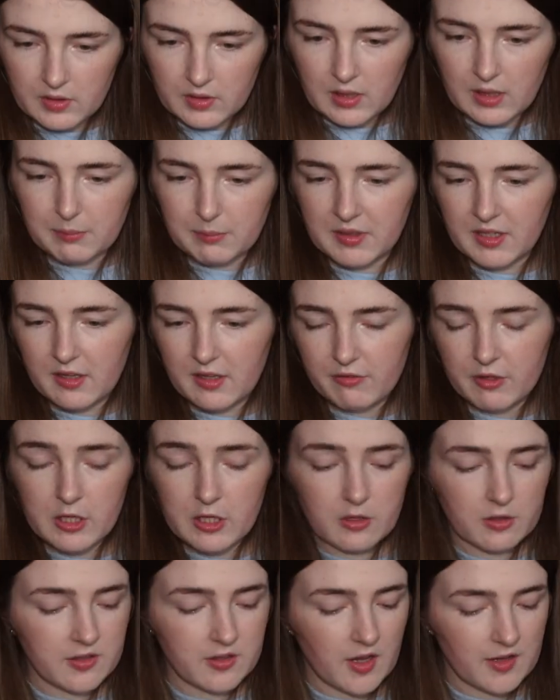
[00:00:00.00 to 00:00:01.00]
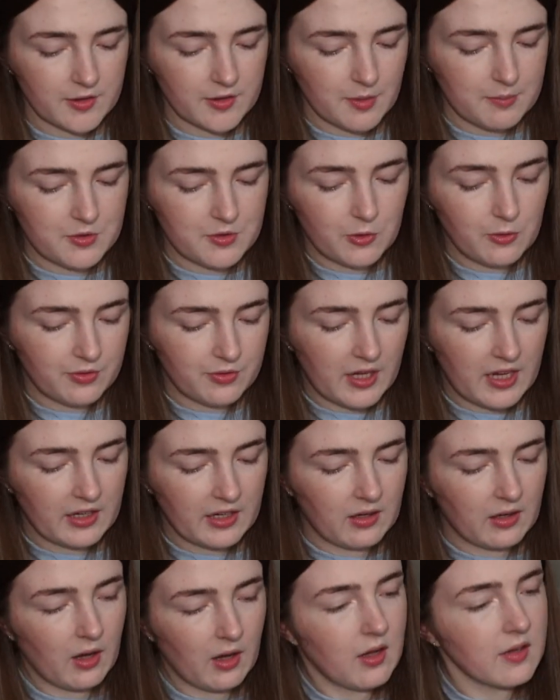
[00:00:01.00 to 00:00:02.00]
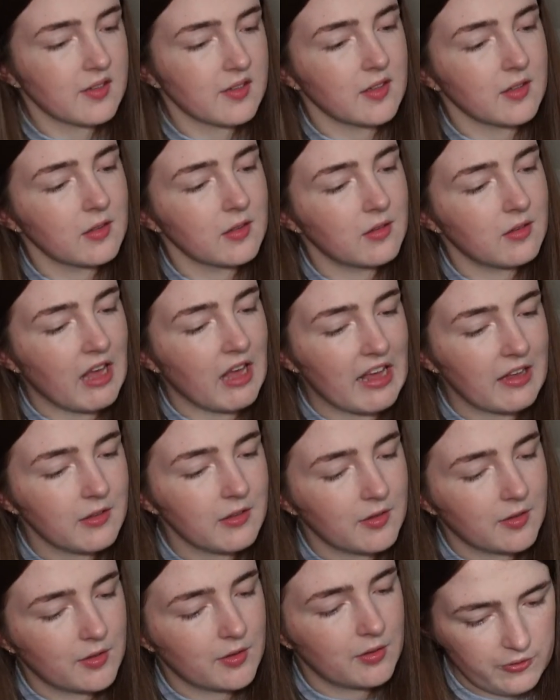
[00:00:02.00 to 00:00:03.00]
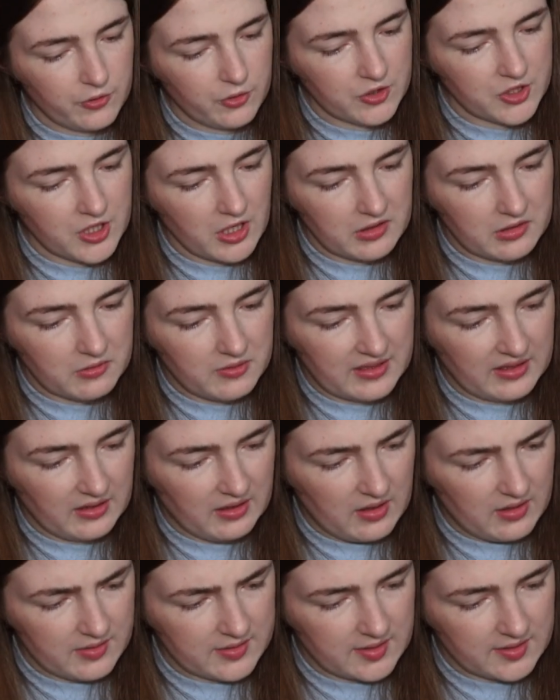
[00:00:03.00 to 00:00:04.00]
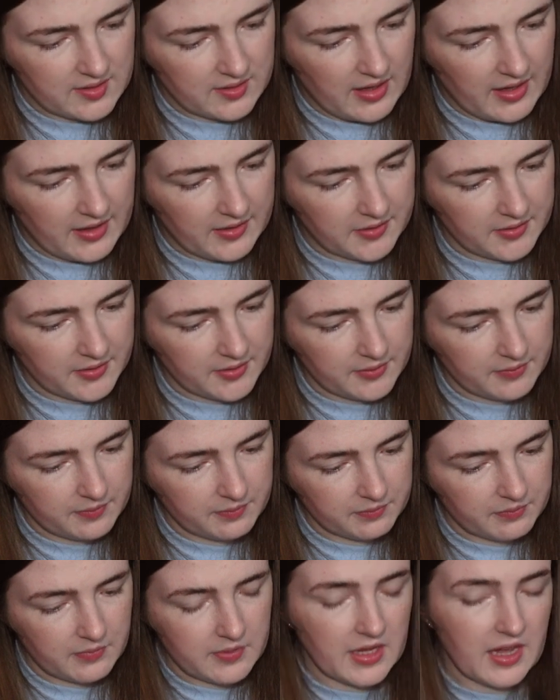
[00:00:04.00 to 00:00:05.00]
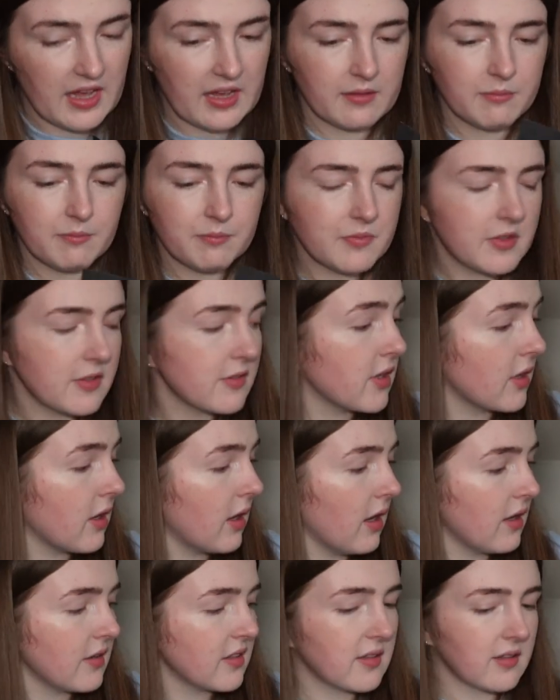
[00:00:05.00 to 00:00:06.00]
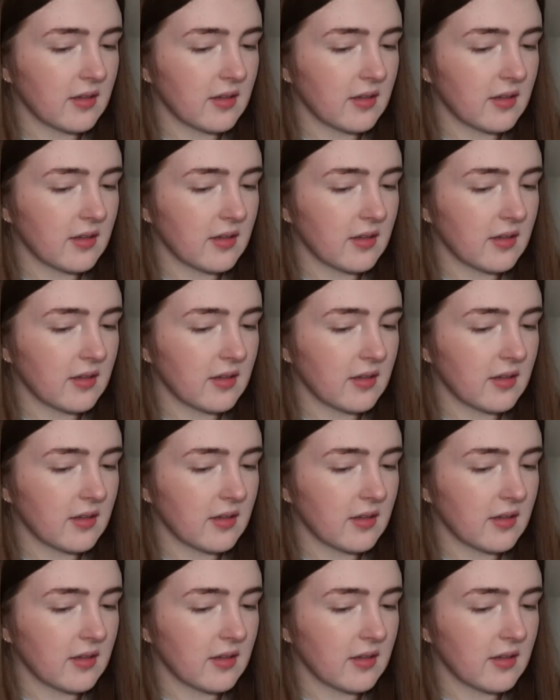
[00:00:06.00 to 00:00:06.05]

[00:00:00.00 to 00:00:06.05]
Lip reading: I believe it looks like some sort of like glasses case. Foreshadowing glasses case. Yeah, it's a glasses